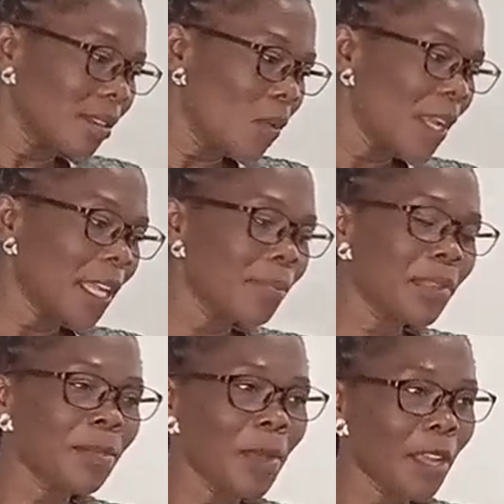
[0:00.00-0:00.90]
We can
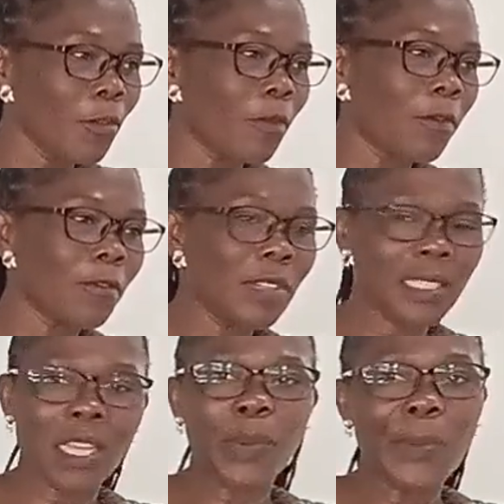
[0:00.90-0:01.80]
be spared of food
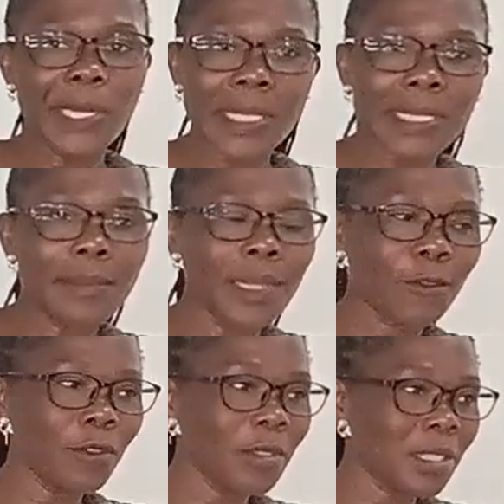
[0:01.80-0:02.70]
insecurity,
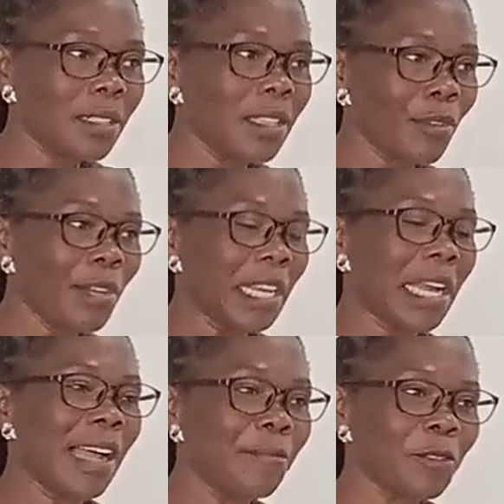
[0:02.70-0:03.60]
but food insecurity
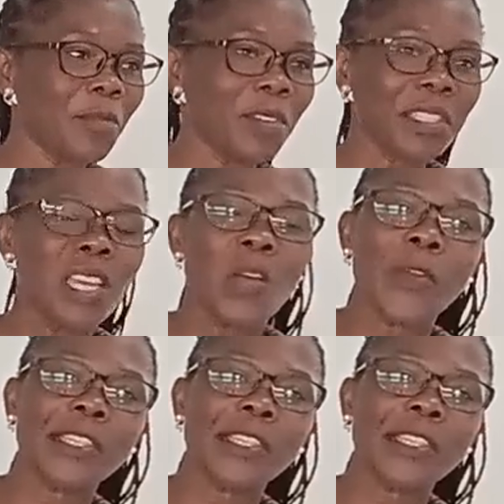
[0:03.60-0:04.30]
comes because we